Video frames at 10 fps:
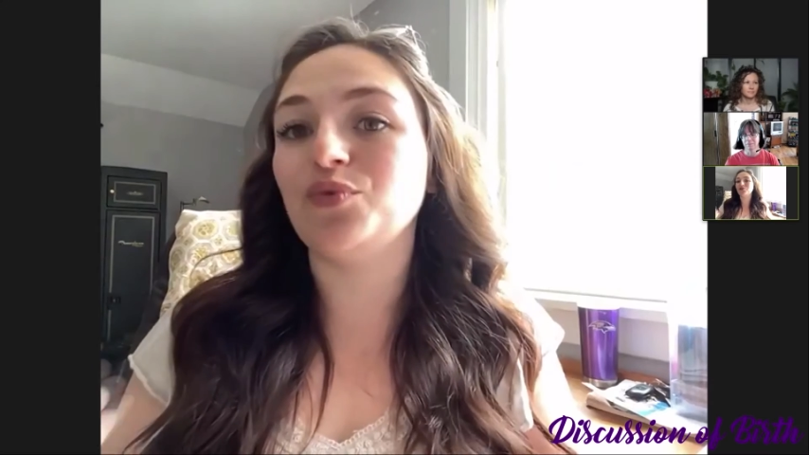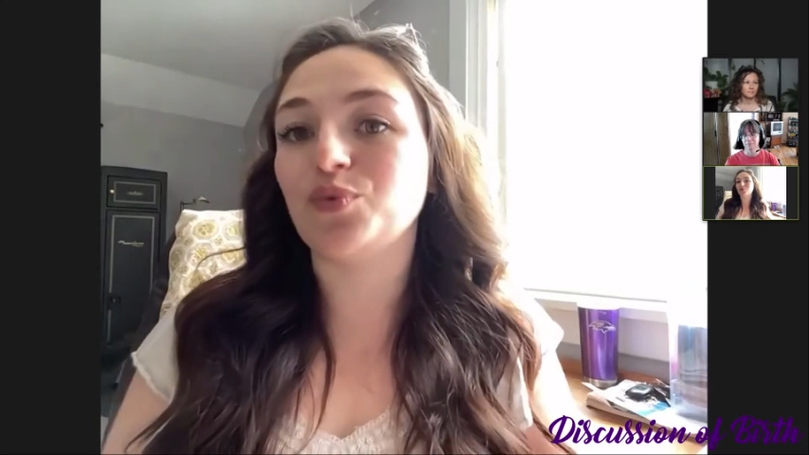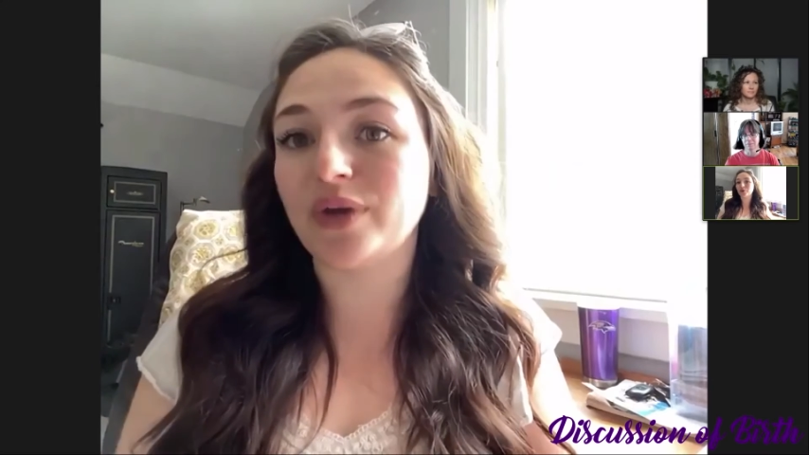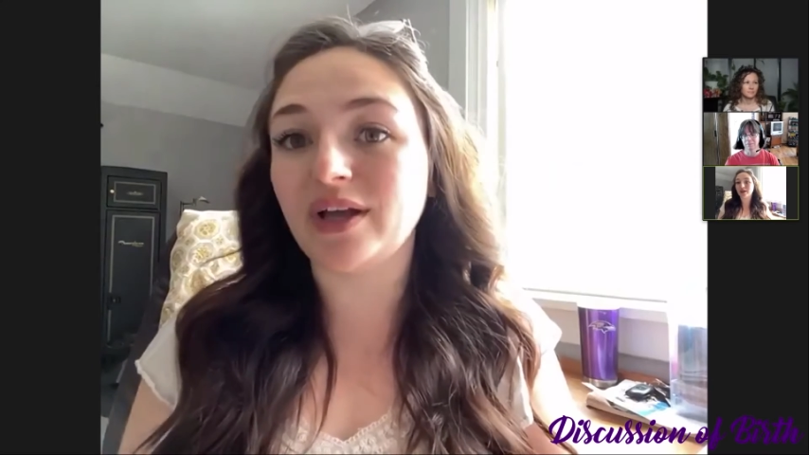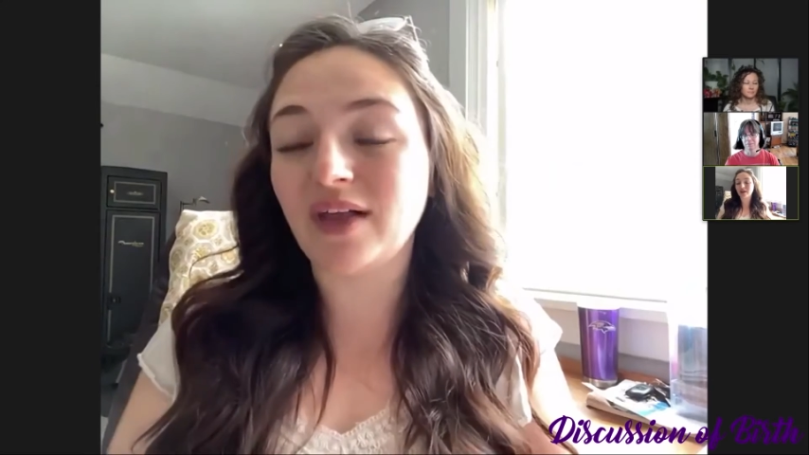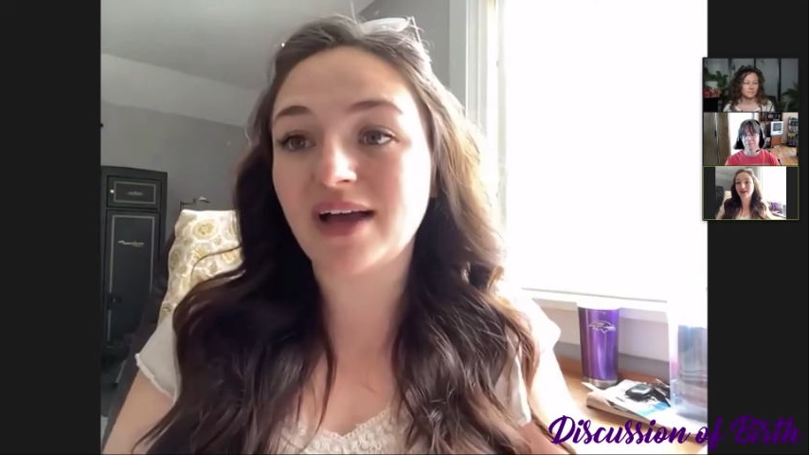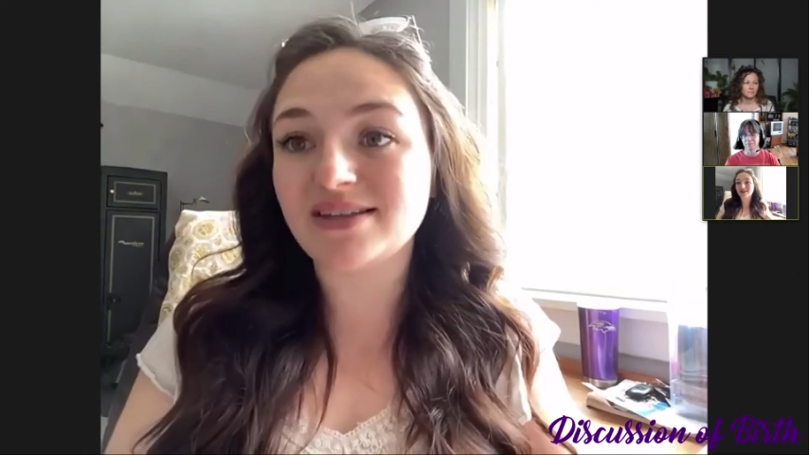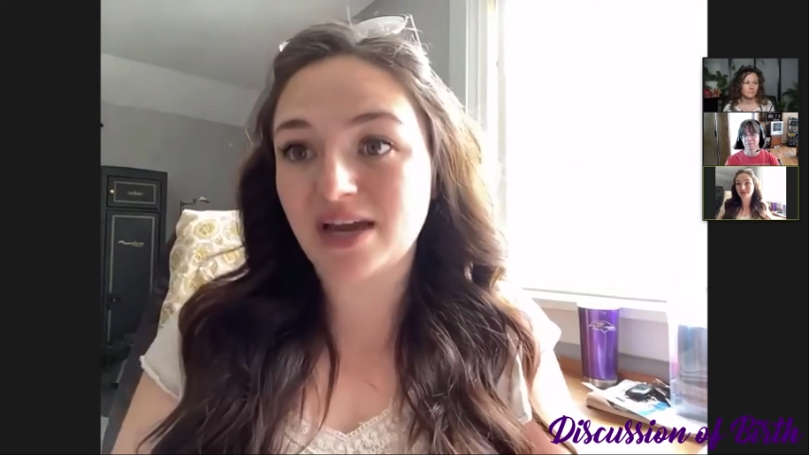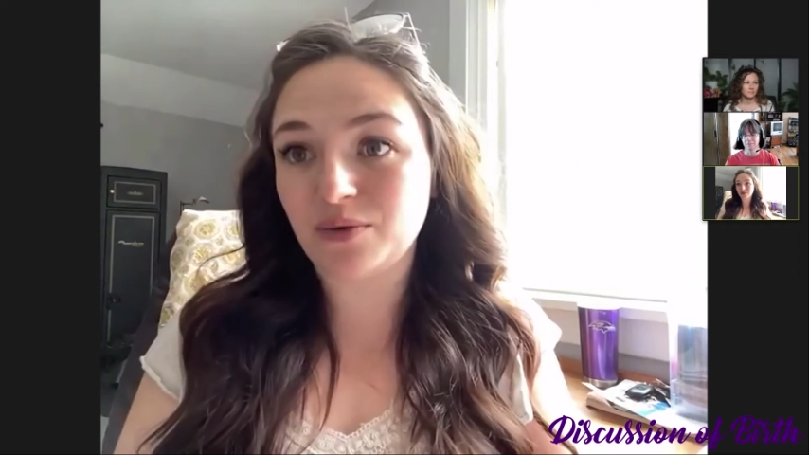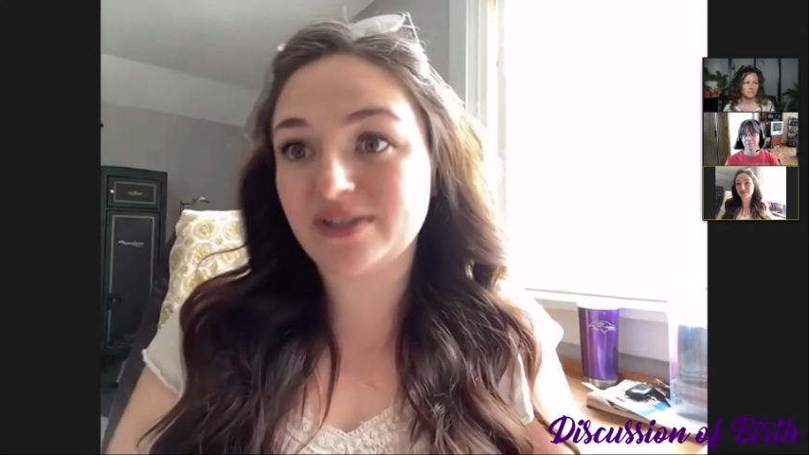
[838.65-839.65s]

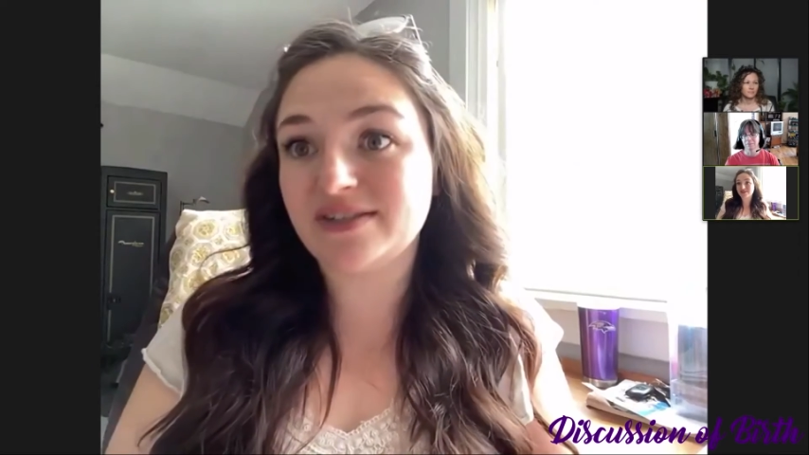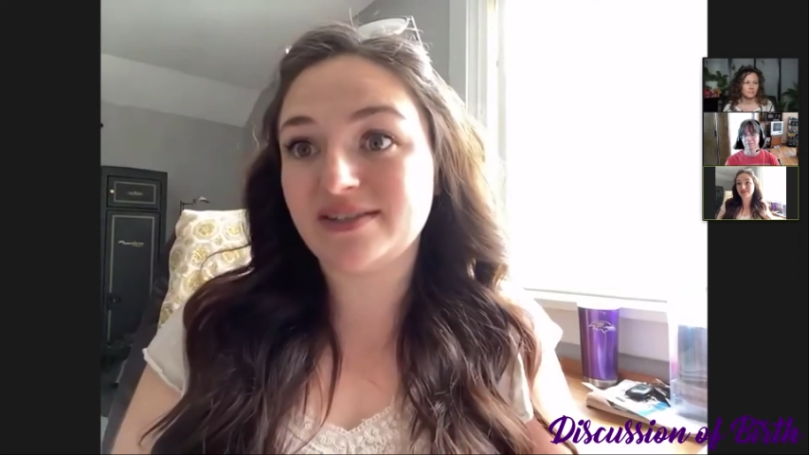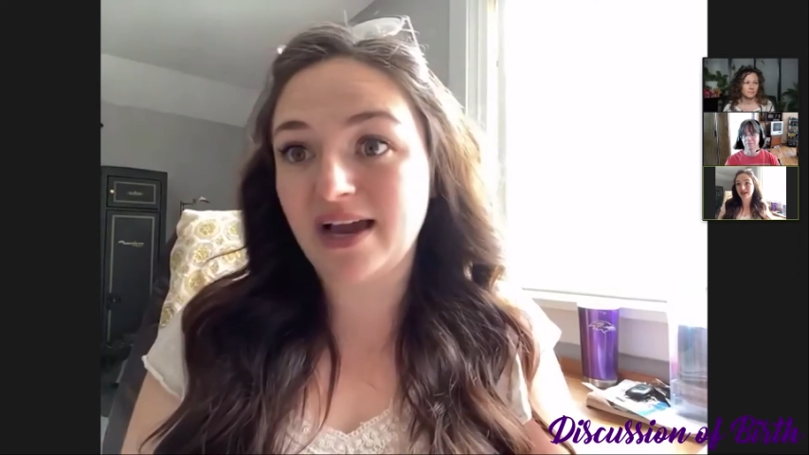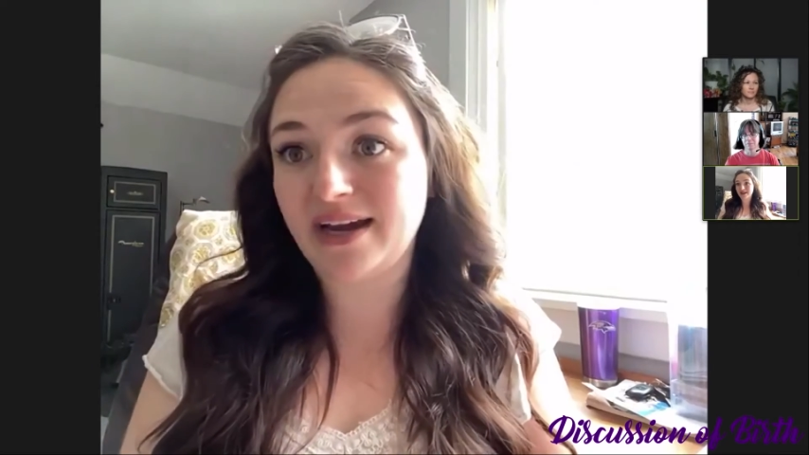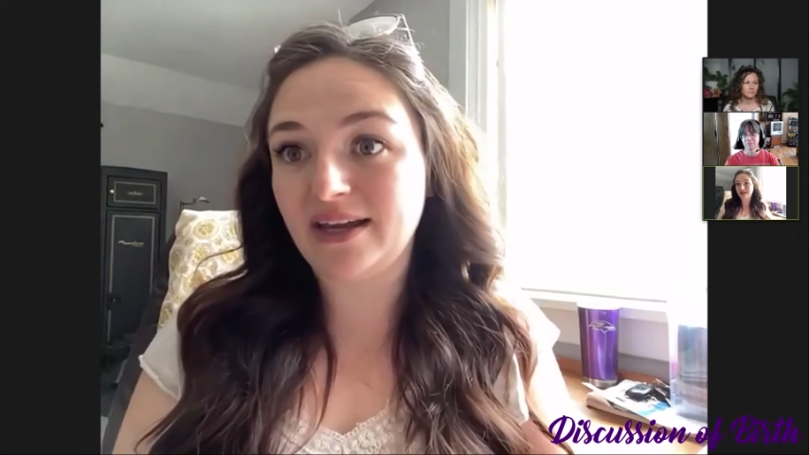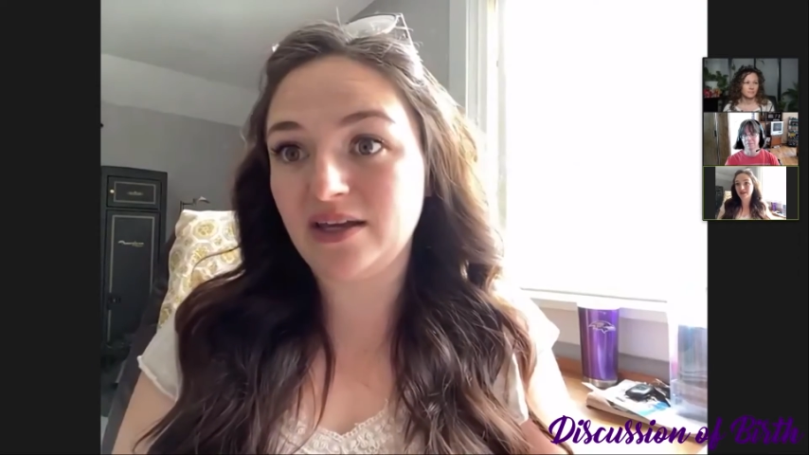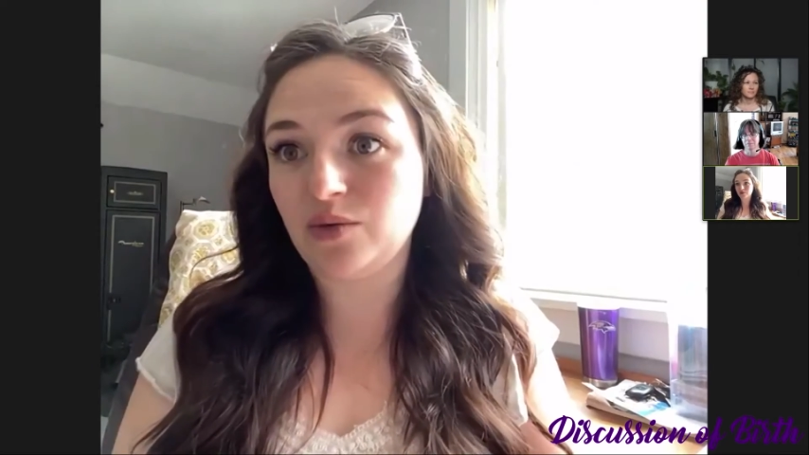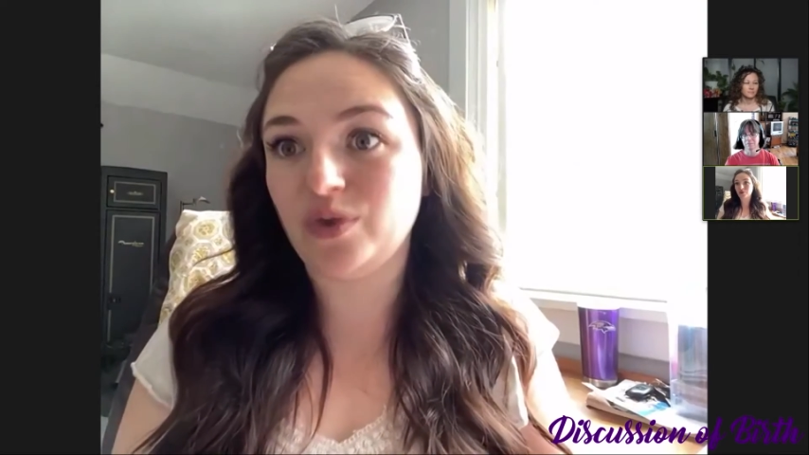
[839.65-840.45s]
realize I was signing,